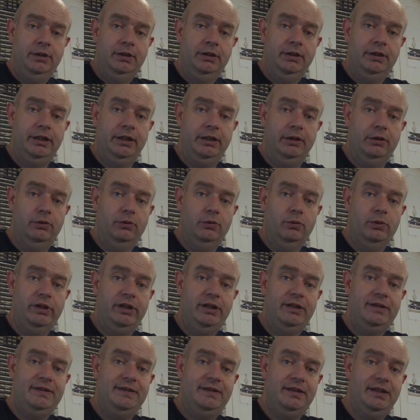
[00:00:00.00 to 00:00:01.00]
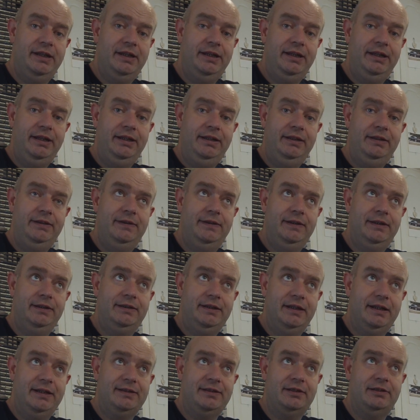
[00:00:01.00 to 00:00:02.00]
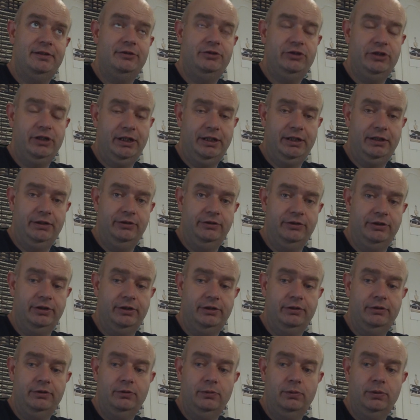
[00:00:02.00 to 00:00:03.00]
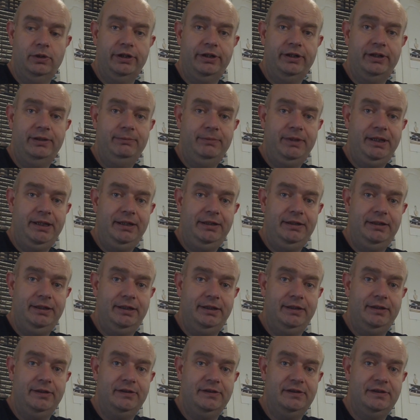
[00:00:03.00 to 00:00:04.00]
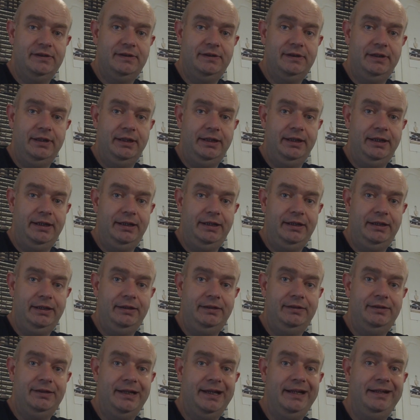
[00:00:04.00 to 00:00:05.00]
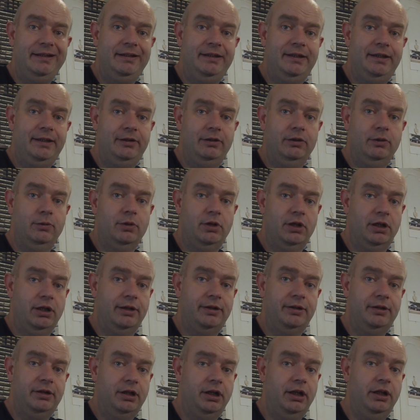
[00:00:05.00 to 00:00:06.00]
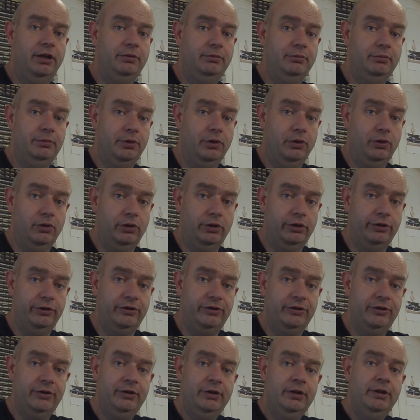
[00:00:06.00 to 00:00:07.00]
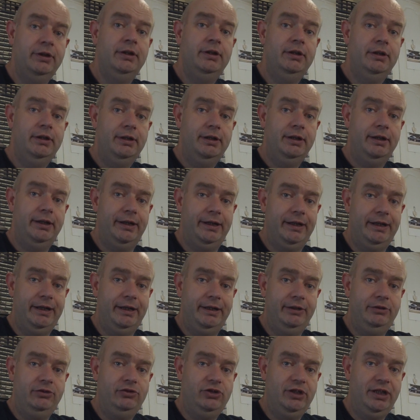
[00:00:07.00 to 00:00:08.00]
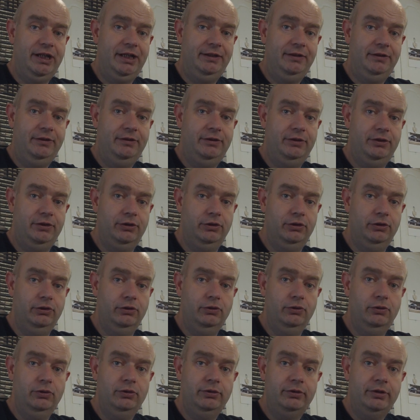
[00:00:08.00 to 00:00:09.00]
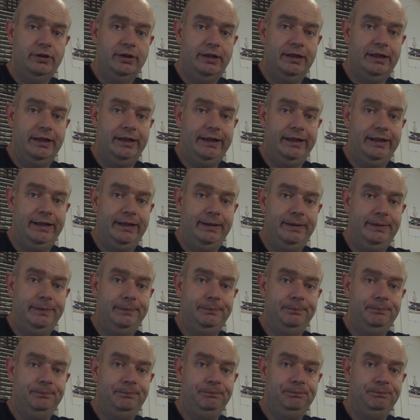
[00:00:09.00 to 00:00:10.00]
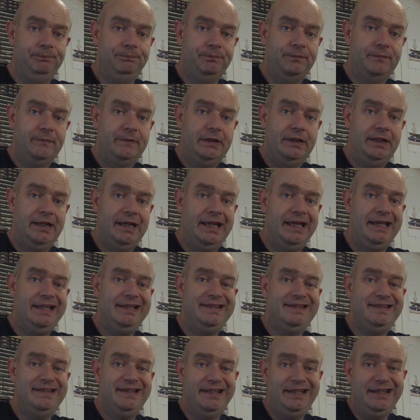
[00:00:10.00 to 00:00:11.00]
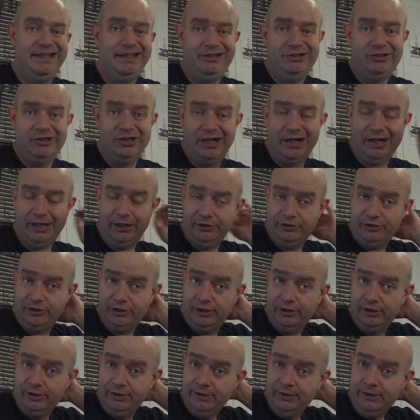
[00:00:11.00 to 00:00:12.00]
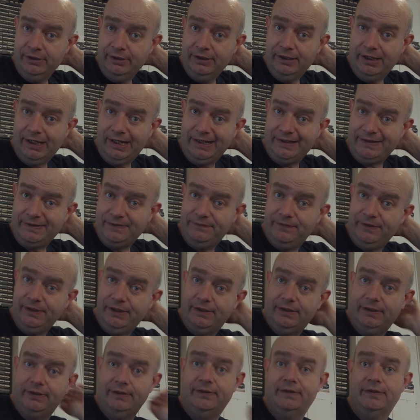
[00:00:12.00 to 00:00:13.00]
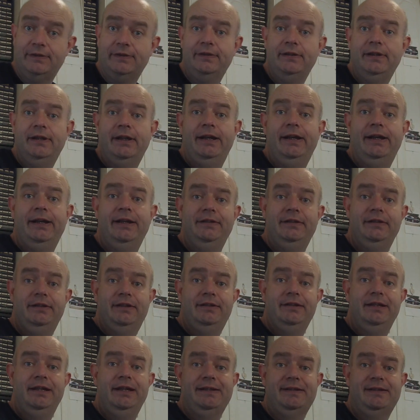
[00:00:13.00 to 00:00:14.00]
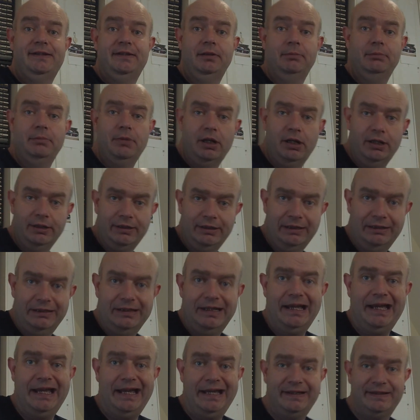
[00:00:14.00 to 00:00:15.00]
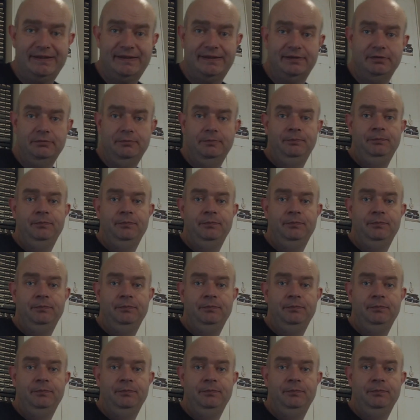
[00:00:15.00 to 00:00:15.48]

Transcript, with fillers: Now when I say the Tesla Charger, what I mean is the 10 kilowatt onboard uh, Gen 2 um, AC charger as fitted uh, to the Tesla Model S.